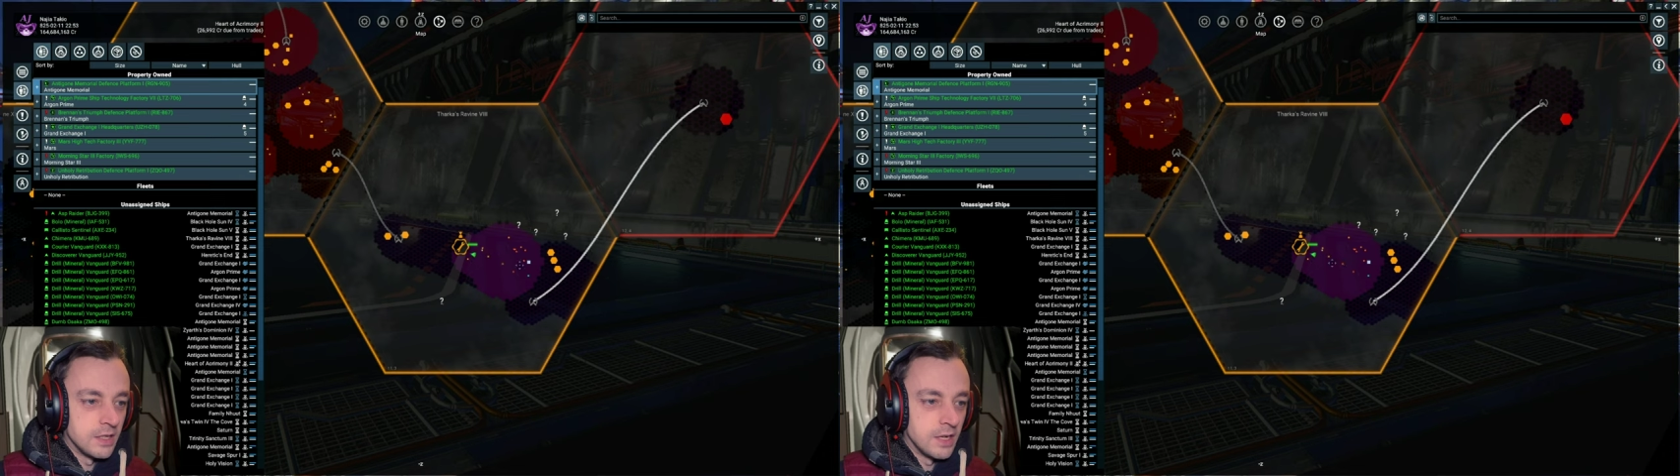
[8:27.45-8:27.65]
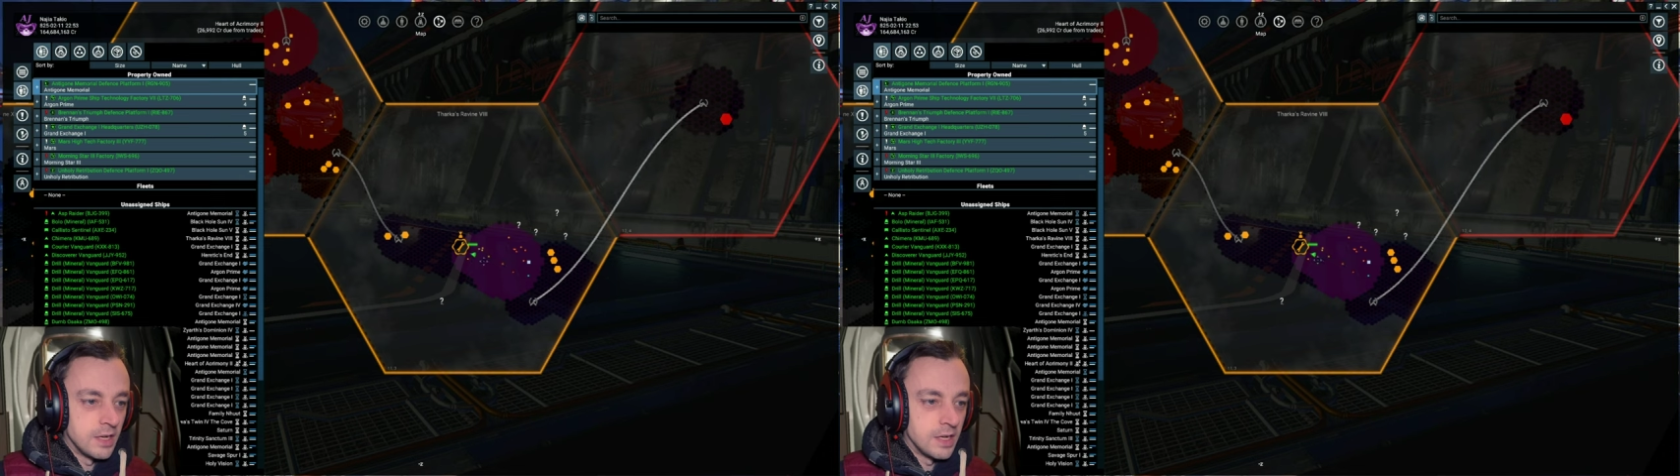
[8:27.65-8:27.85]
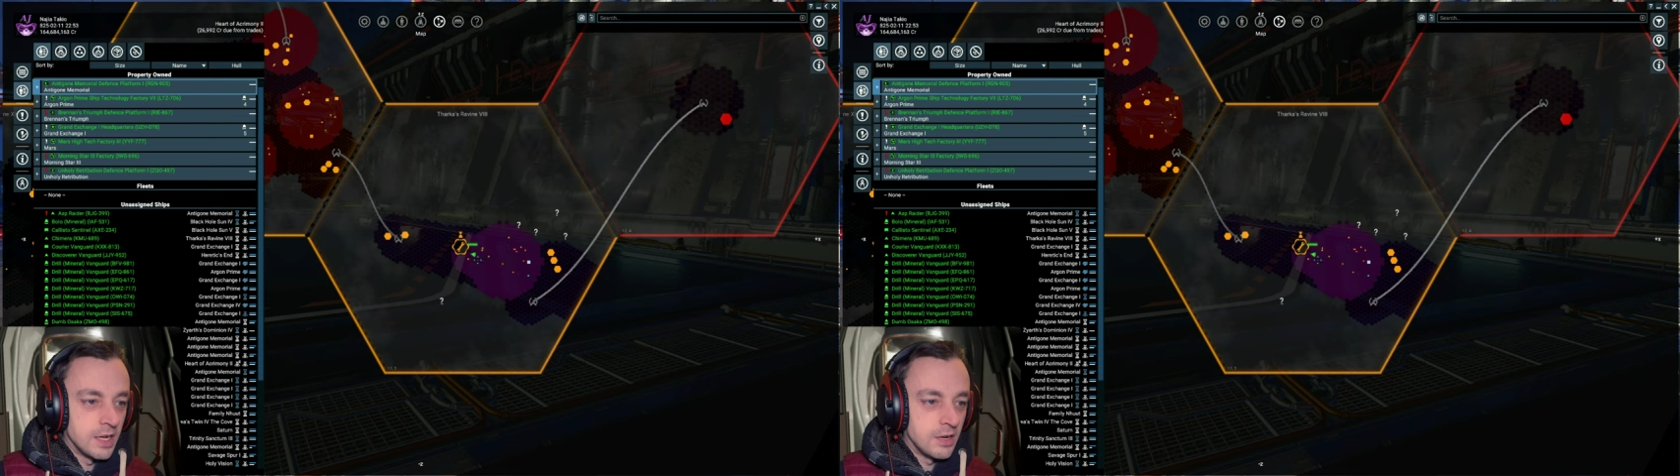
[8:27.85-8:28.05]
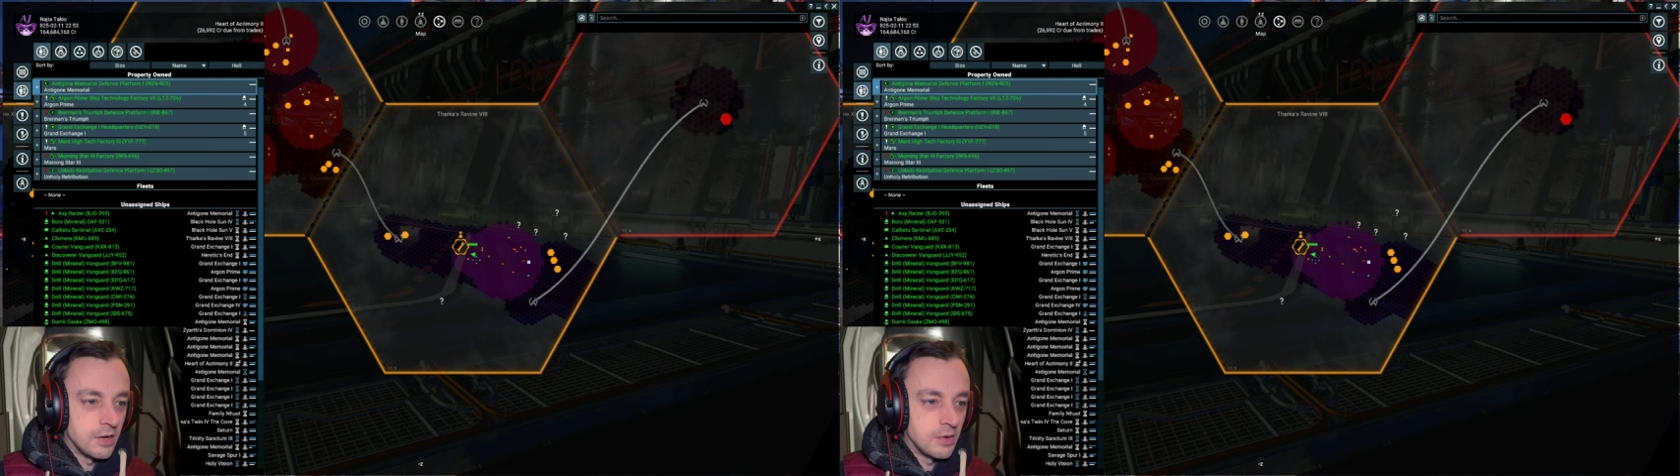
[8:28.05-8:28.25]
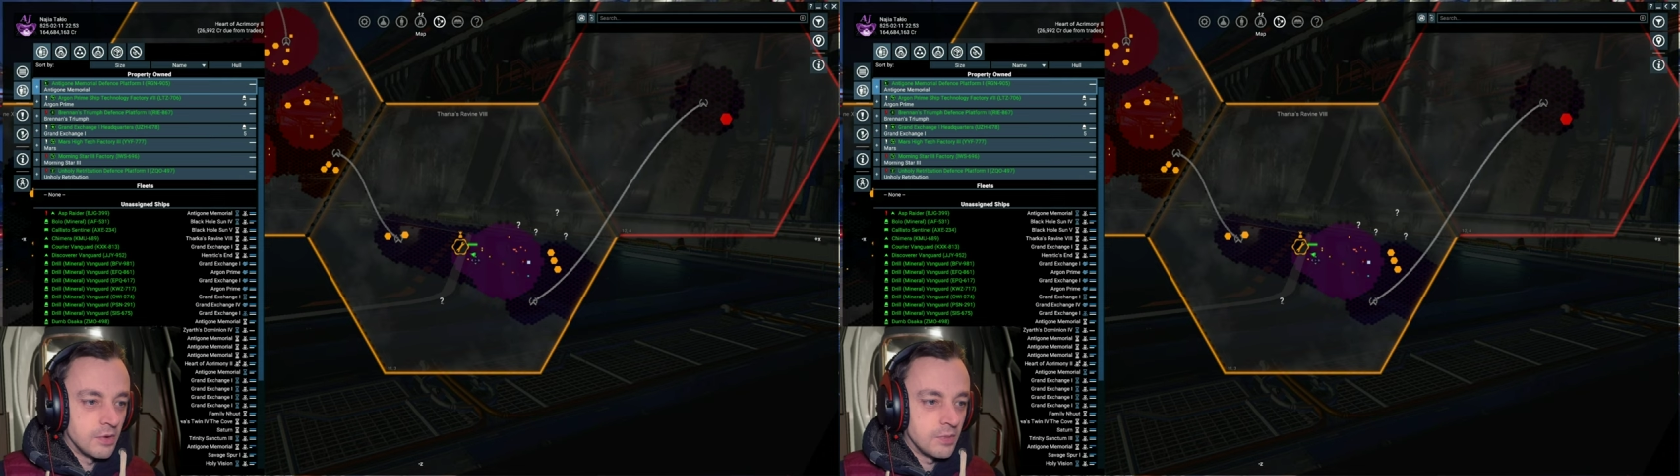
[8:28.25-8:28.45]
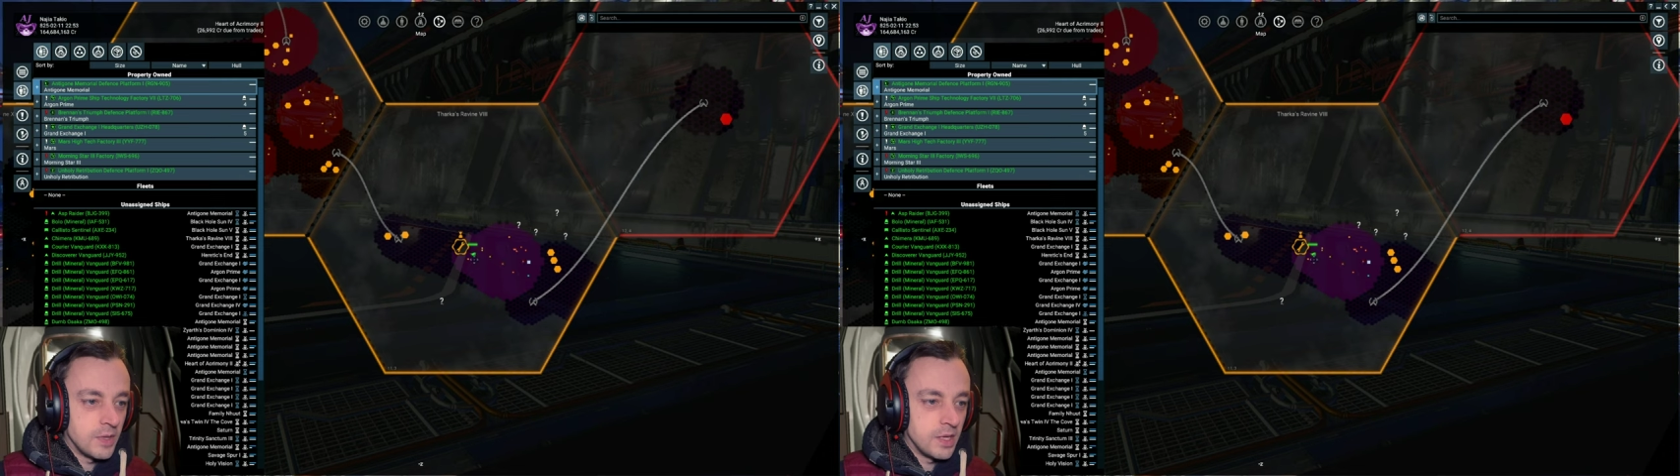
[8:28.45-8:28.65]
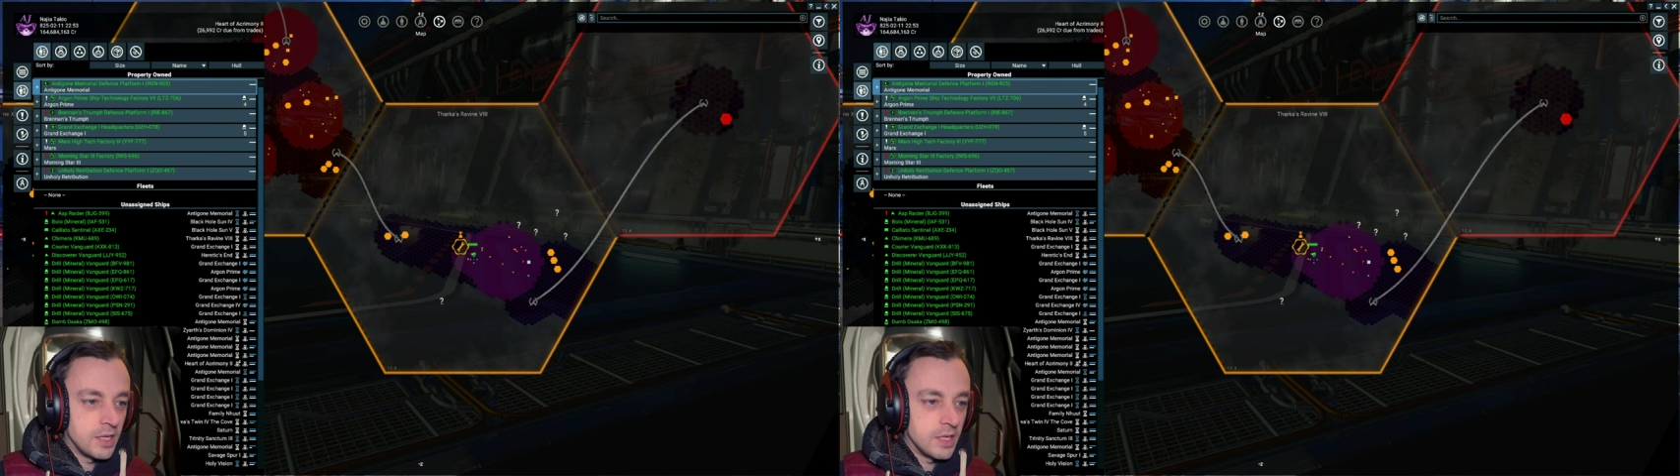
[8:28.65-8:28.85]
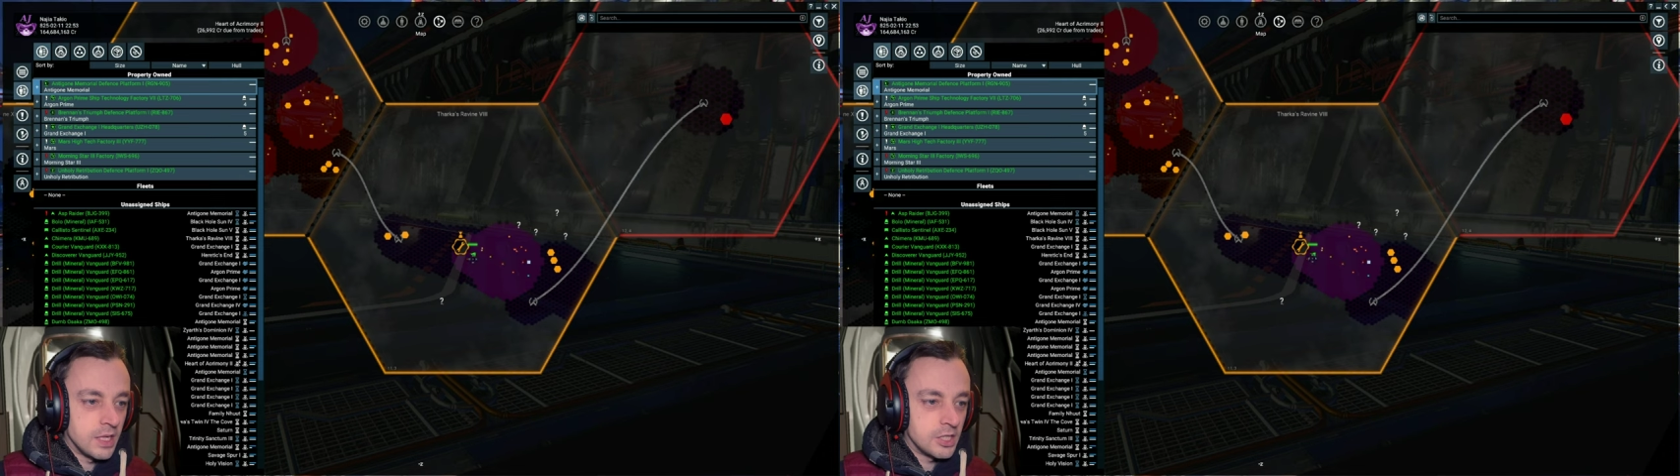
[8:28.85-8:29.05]
And uh, now I want to be
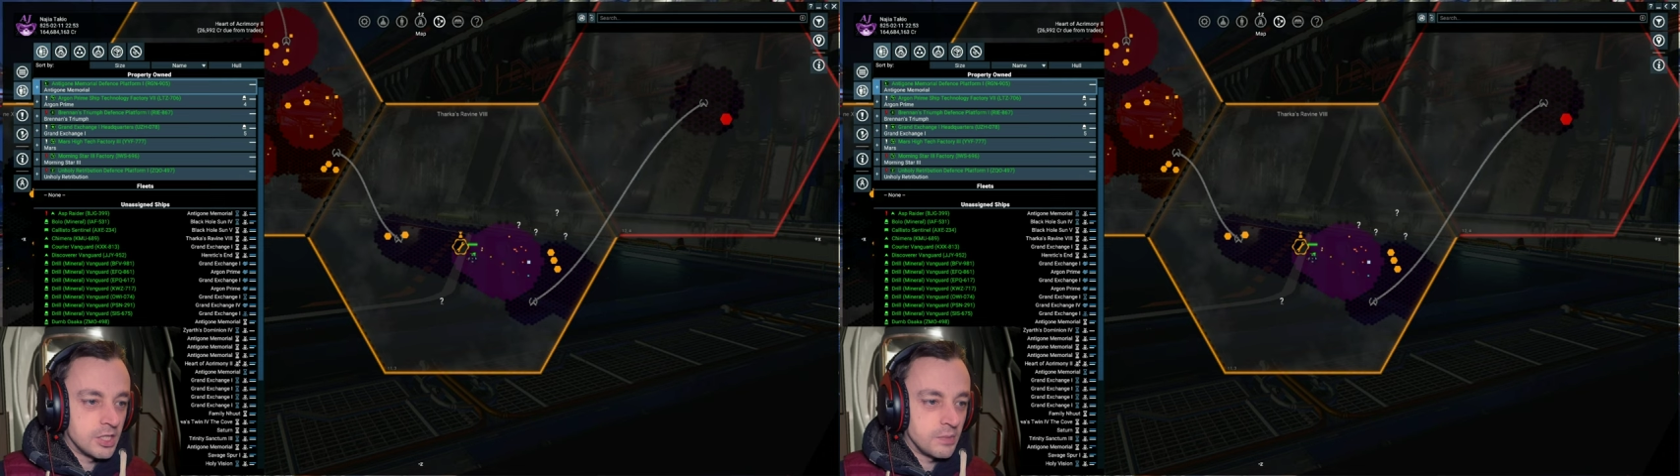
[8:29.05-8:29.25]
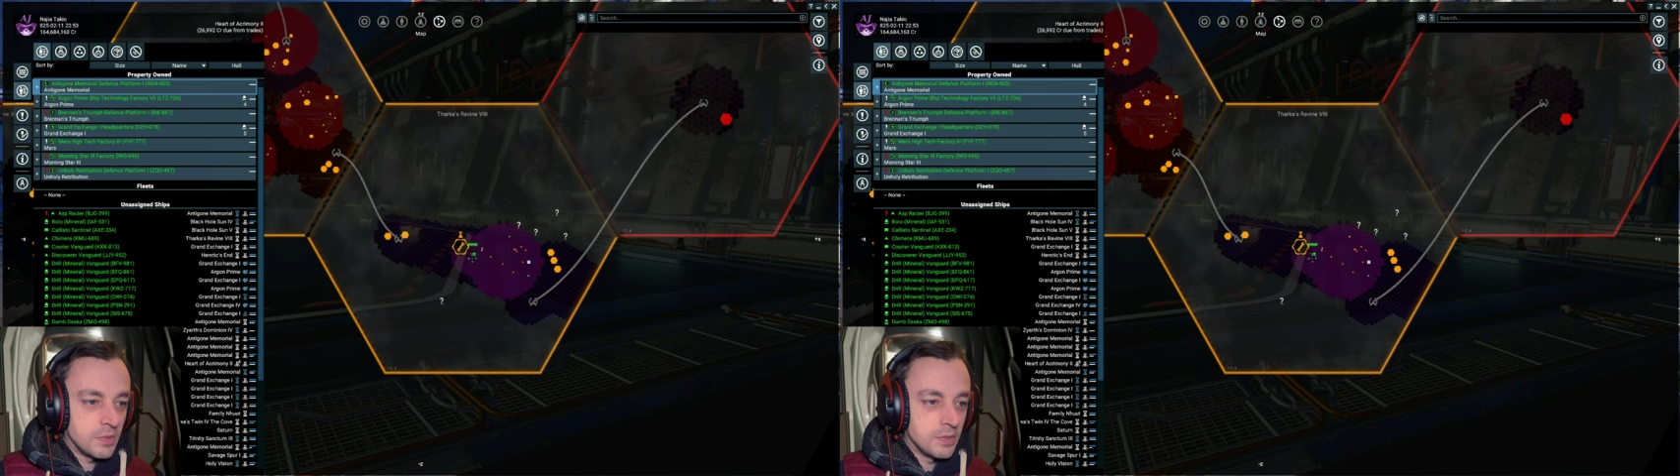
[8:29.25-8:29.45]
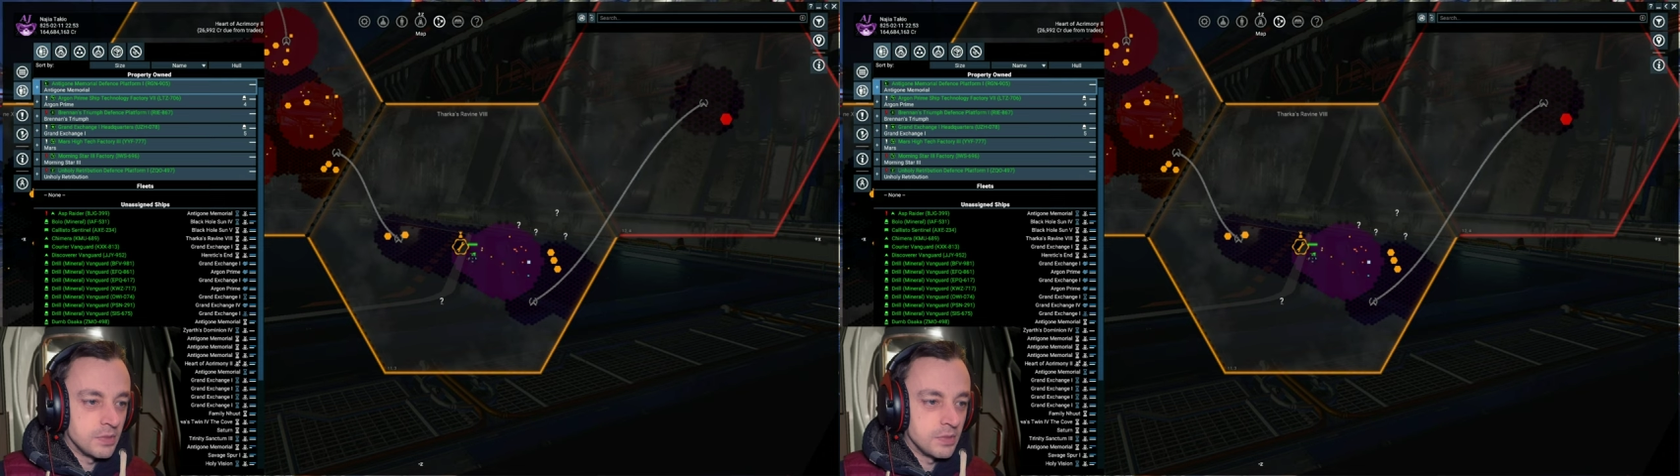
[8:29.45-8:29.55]
in that ship.